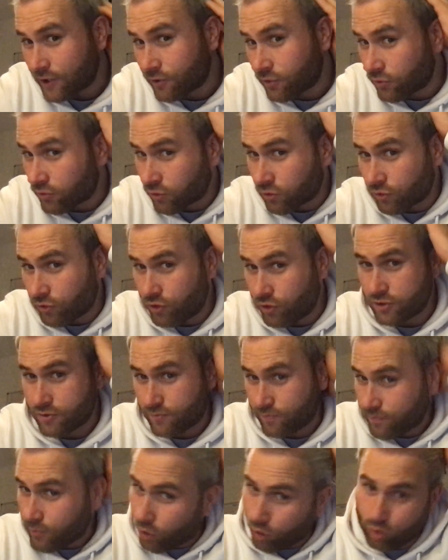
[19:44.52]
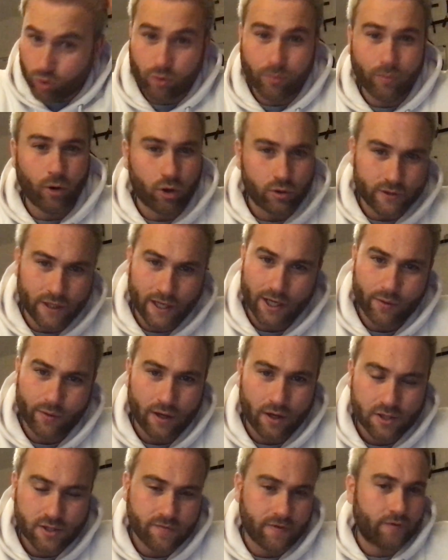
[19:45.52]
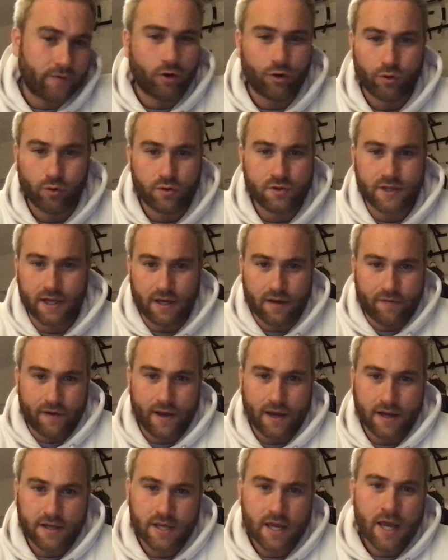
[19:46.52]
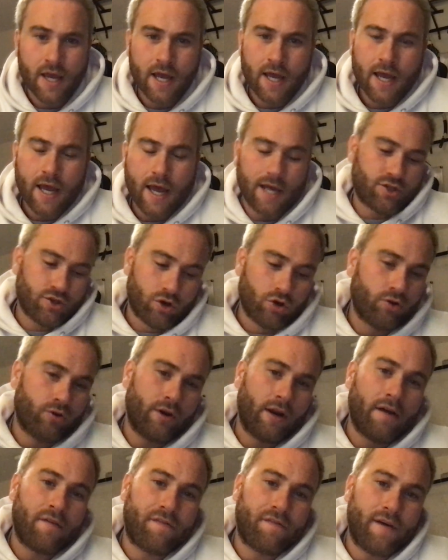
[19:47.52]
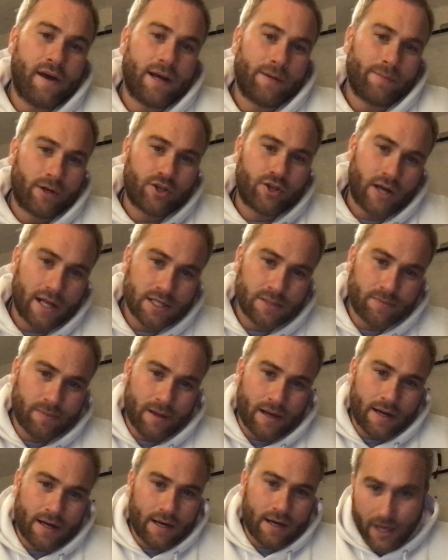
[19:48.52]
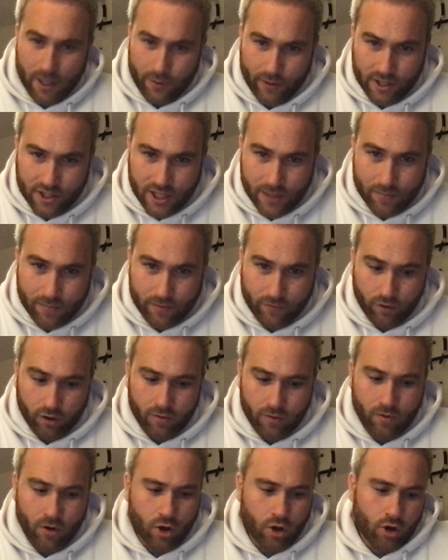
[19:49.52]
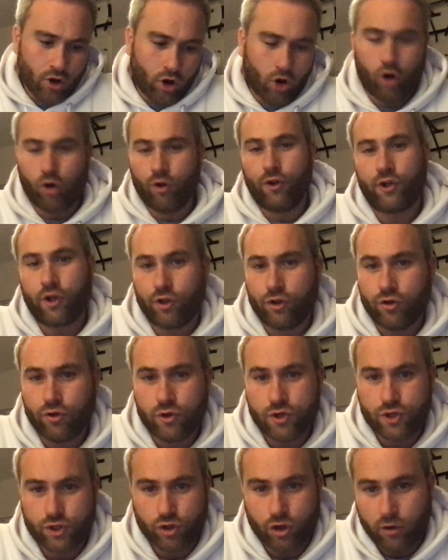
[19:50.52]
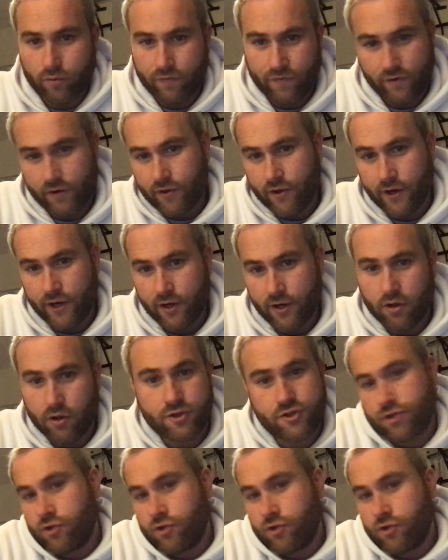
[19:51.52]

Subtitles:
I don't lose or go bald anywhere else. If I've got no side effects, it's not going to affect my transplant in any way, shape or form. All it can do is stop further hair loss.